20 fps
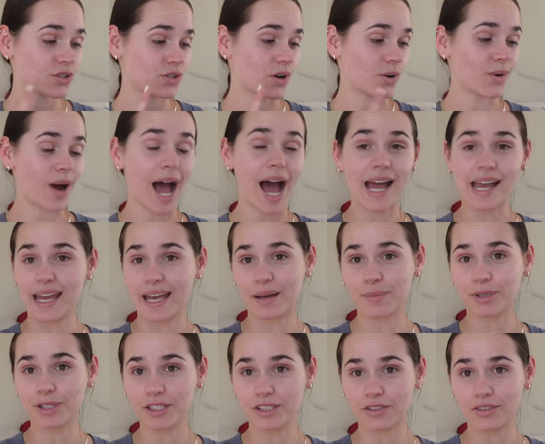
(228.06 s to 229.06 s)
So I am
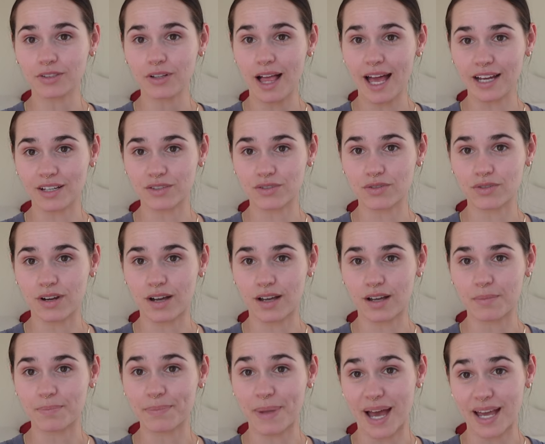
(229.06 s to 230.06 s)
a little
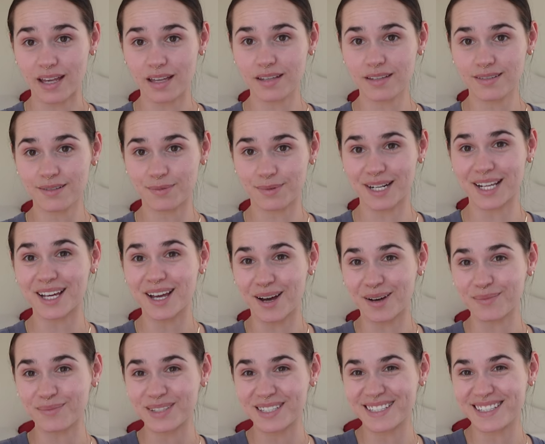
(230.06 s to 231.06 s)
extra biased when it
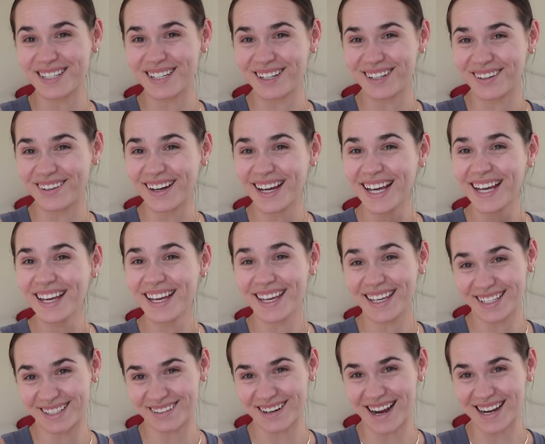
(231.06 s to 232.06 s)
comes to
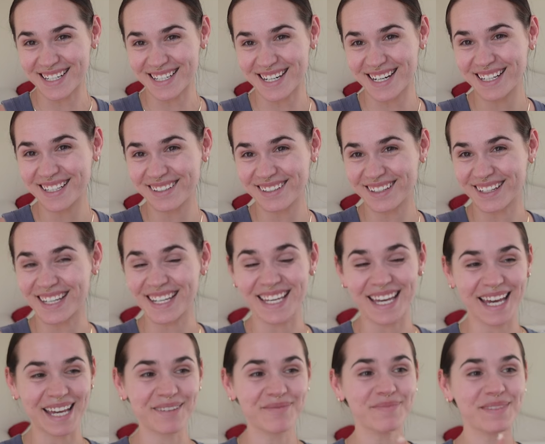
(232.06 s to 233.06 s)
it crashing during
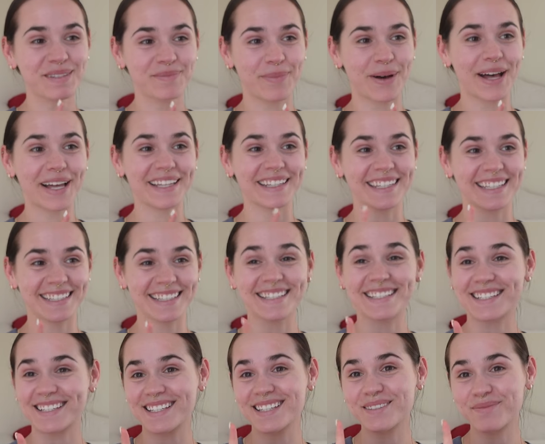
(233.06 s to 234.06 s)
games, but that's
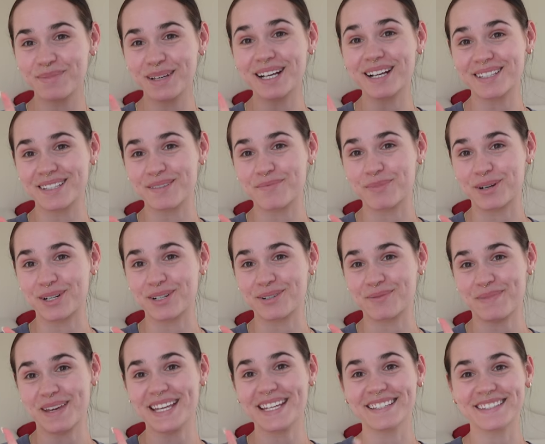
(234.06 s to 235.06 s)
just because it burned
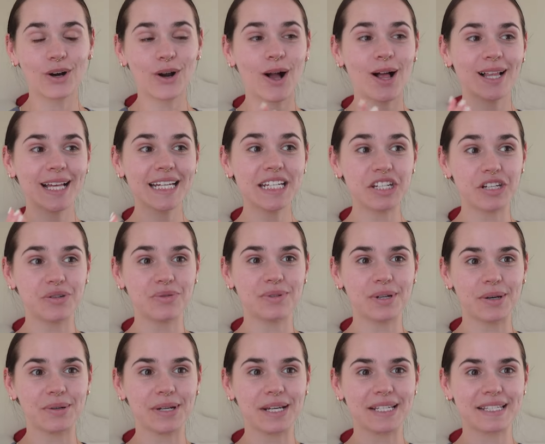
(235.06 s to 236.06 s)
me. Overall, I do
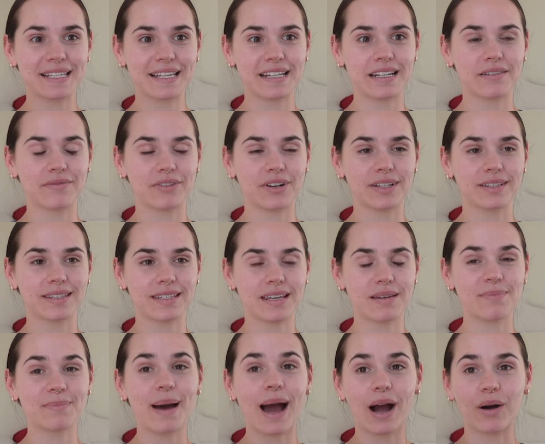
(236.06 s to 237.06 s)
notice a difference
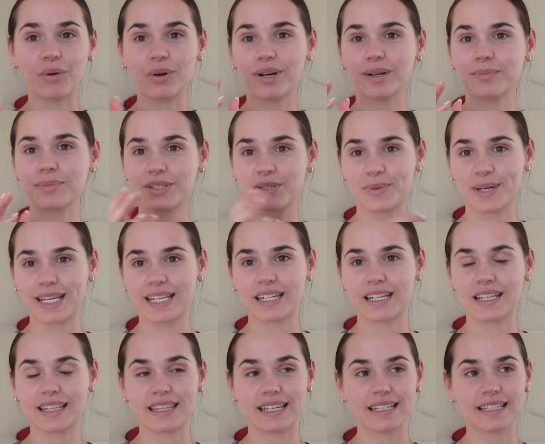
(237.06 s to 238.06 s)
in power between
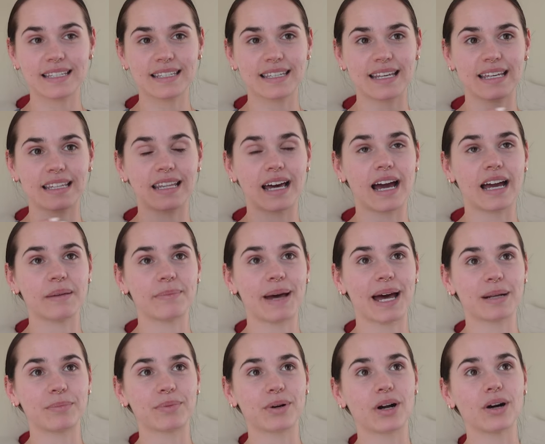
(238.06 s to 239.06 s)
this and the
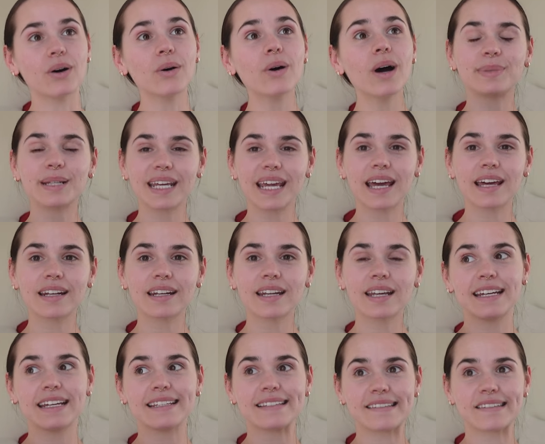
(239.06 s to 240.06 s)
iPad Pro, but again,
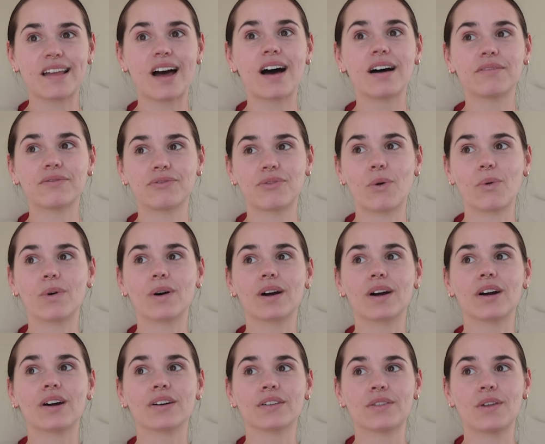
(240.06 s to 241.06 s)
it's not
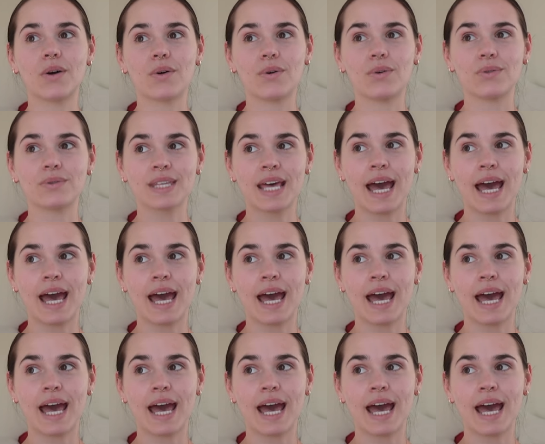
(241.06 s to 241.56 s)
for those